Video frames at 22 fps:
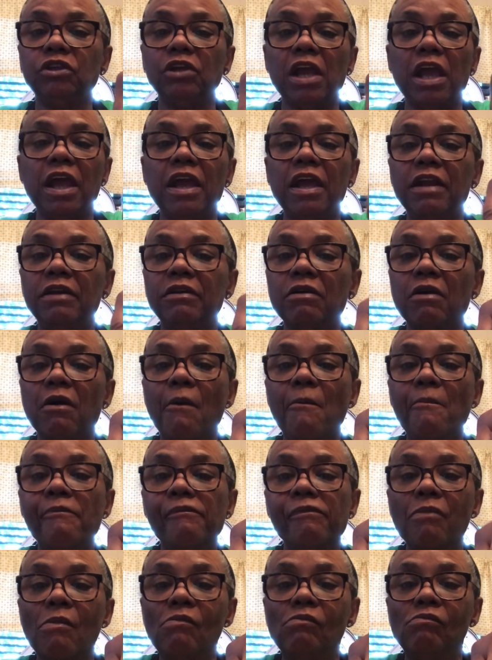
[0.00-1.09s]
And
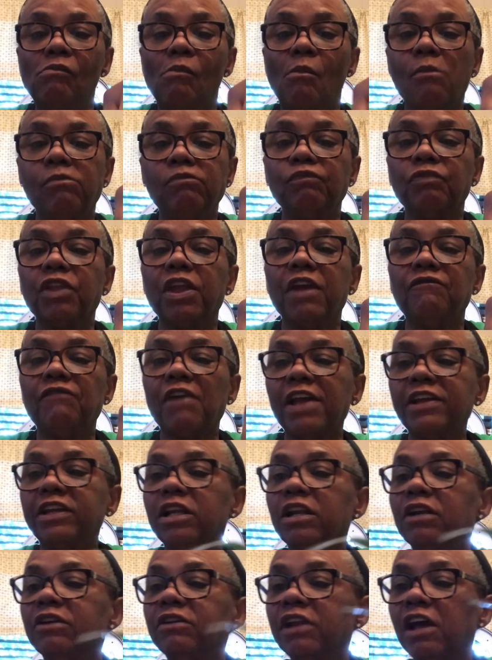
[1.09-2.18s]
if I
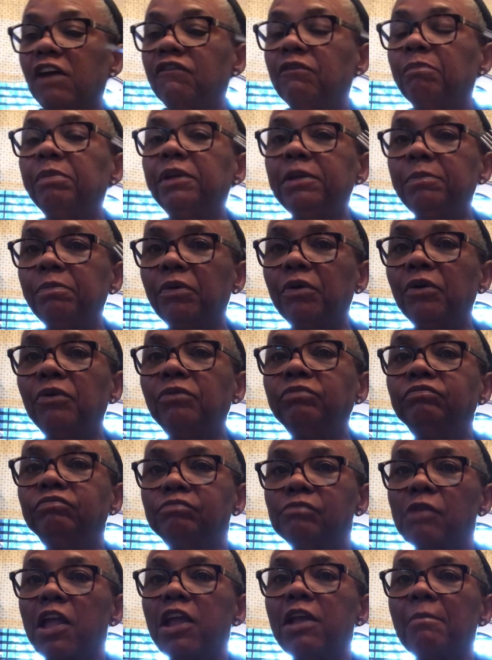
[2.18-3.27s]
get enough people
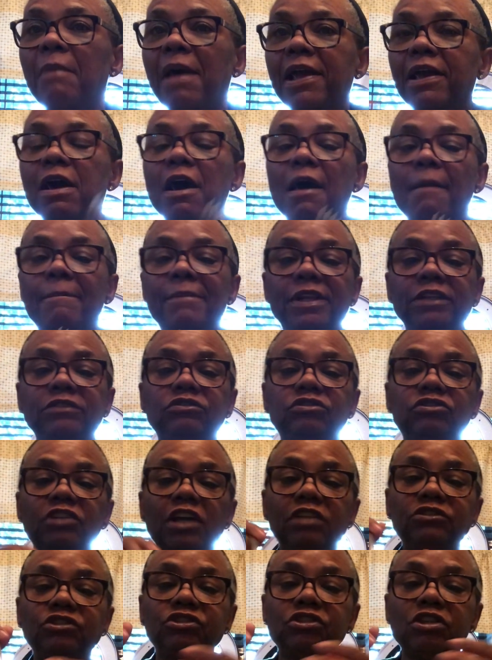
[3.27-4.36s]
in my comment
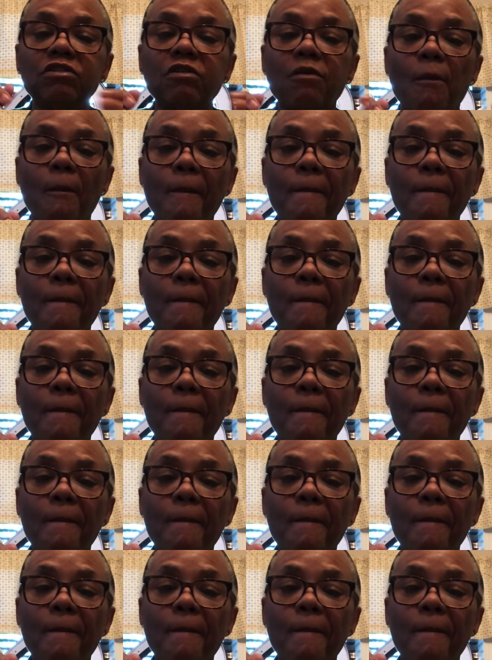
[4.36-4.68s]
section